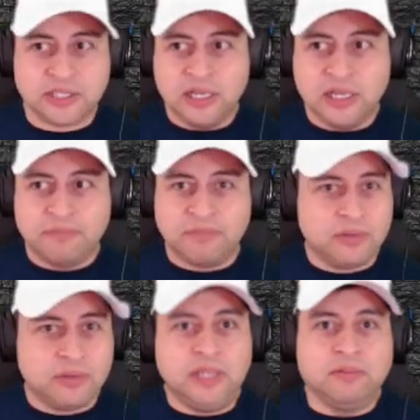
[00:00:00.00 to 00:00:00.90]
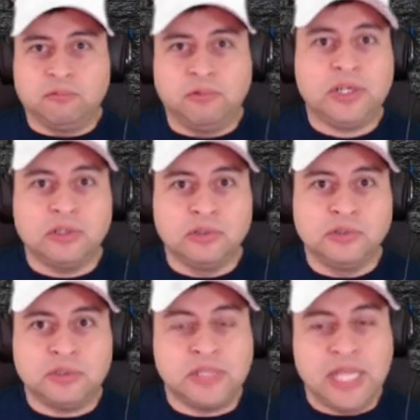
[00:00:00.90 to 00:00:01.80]
then we could lose
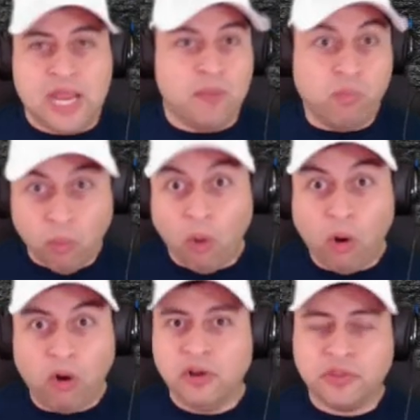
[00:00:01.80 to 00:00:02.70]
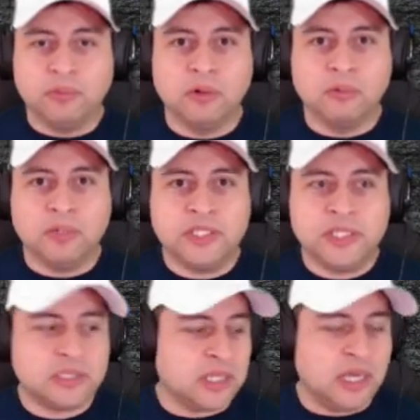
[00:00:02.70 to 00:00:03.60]
more than what we just
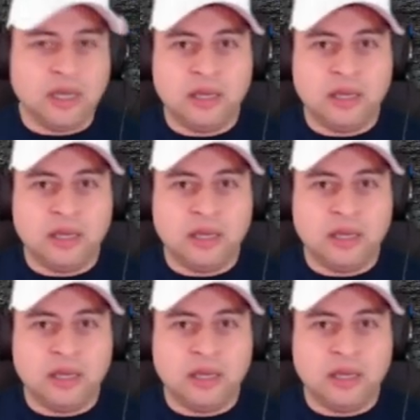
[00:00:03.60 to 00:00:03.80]
got